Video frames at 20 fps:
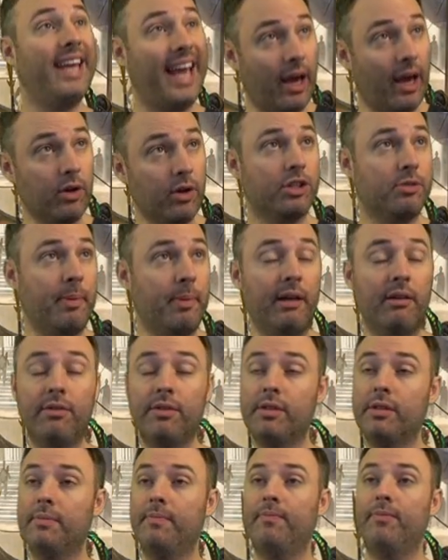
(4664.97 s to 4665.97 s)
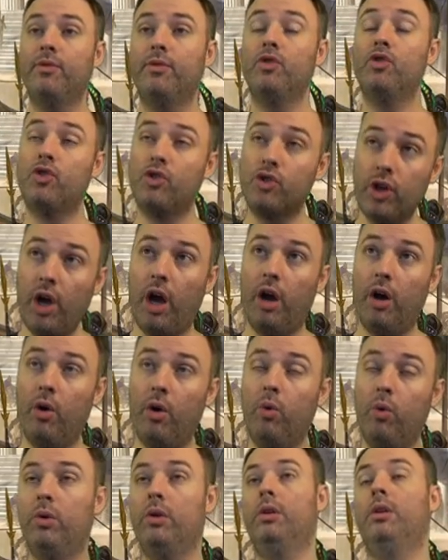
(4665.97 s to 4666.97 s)
counter spells.
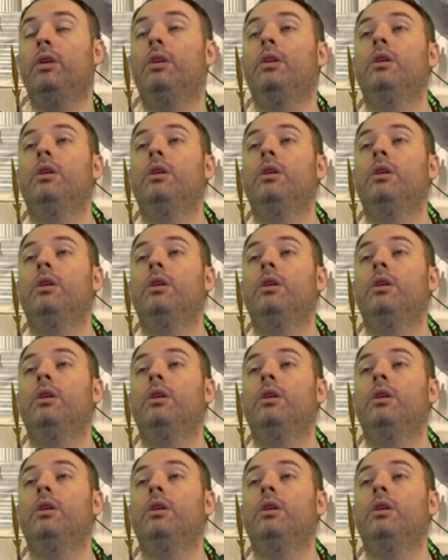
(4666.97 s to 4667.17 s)
So...